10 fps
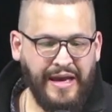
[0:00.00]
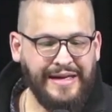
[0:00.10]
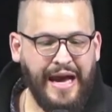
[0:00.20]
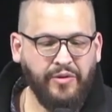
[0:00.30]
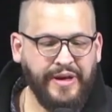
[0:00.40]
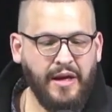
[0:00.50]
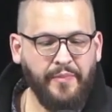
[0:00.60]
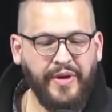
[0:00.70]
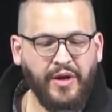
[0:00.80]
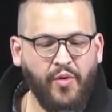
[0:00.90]
Now get
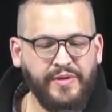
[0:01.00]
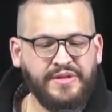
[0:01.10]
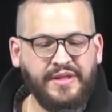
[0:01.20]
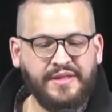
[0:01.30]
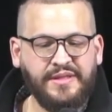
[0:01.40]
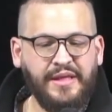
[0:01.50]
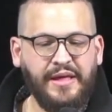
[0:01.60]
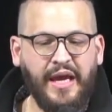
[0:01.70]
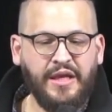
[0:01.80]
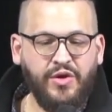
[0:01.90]
up and go into the
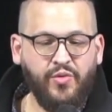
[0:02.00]
city, and you